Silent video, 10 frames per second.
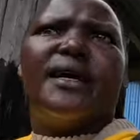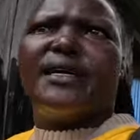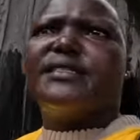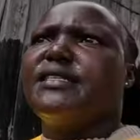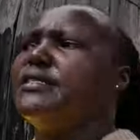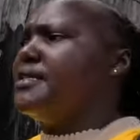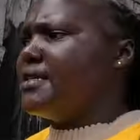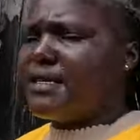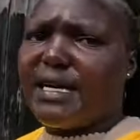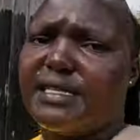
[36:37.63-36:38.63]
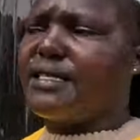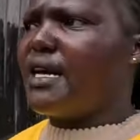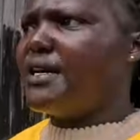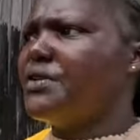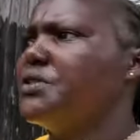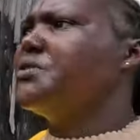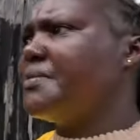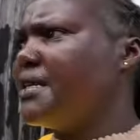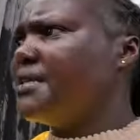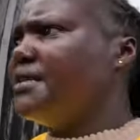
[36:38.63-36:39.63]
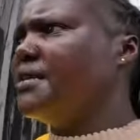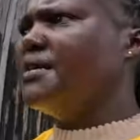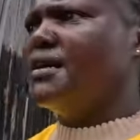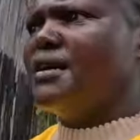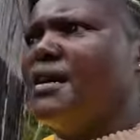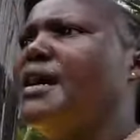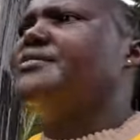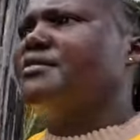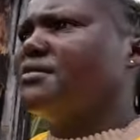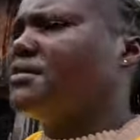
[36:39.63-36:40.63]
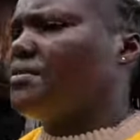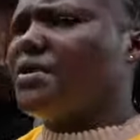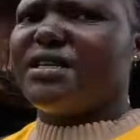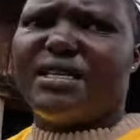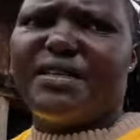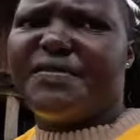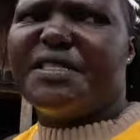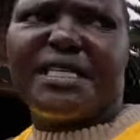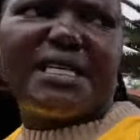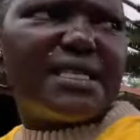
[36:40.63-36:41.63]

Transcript: I don't mind. I think someone lives here.